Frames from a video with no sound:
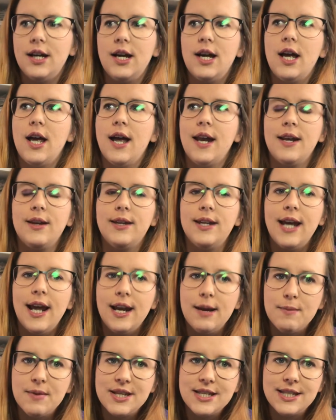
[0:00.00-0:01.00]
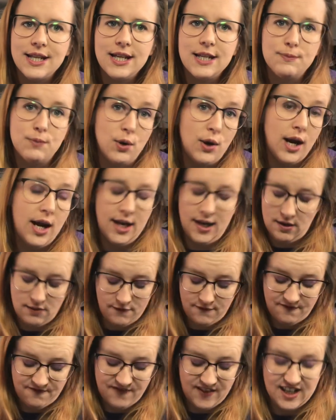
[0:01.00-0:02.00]
and the elements that he's put in are
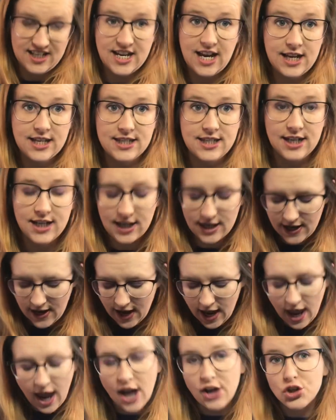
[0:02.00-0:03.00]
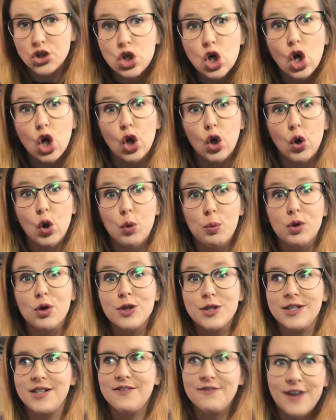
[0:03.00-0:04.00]
fantastic, and two, because
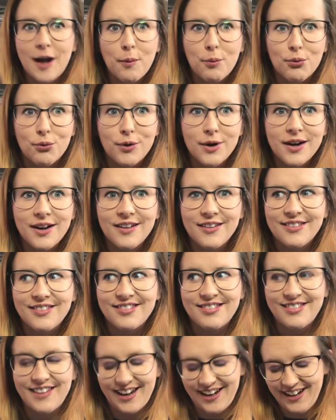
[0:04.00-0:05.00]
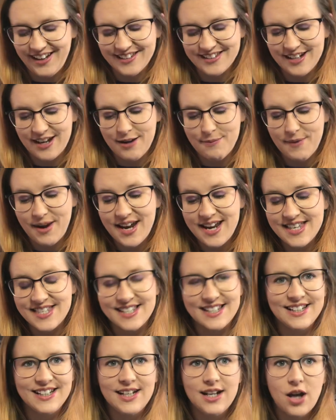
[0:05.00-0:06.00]
of the fabric that is
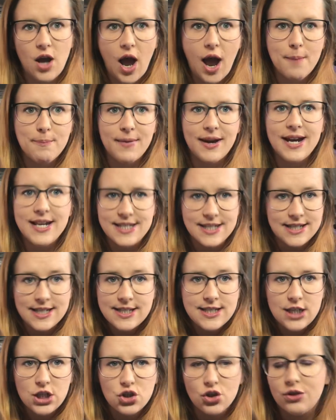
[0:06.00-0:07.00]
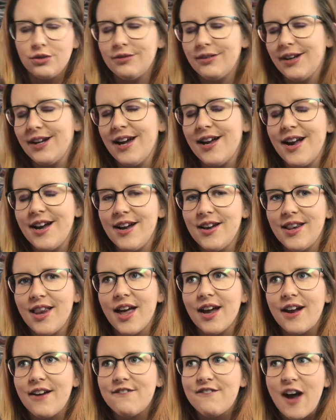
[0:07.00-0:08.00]
amazing to stitch on.
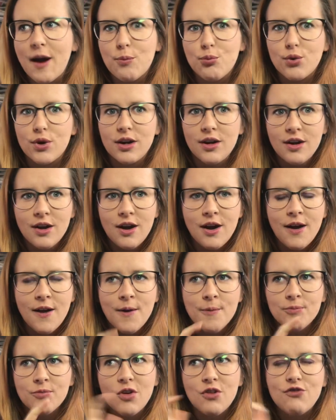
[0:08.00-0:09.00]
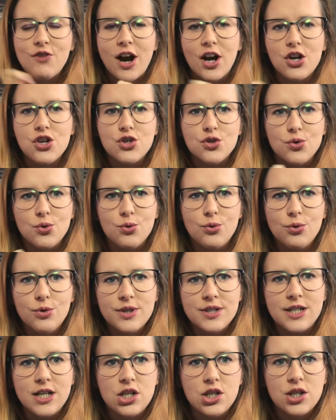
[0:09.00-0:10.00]
Like fractional
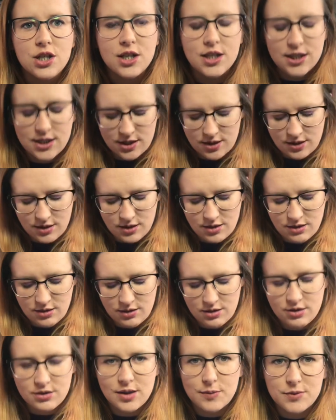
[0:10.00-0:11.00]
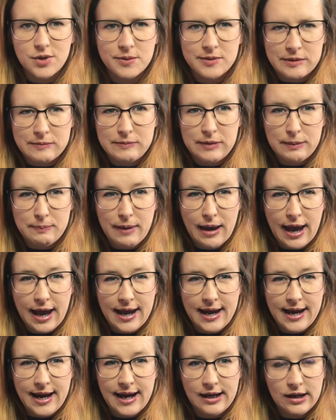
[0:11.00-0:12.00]
stitches that sometimes can be a
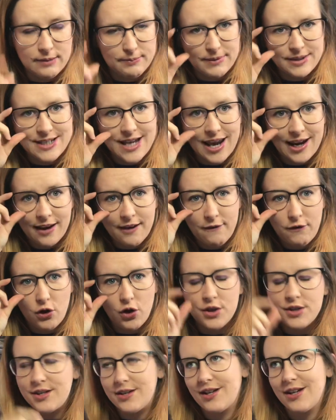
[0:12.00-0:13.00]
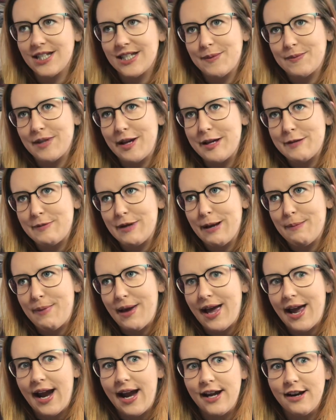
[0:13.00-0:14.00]
pain, and metallic floss that can sometimes be a
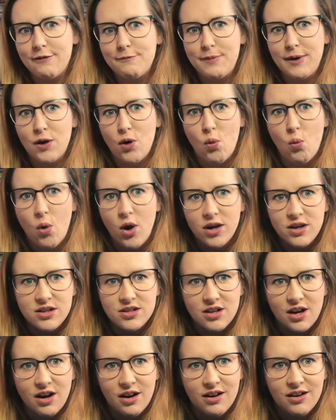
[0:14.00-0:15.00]
pain, have been a wonder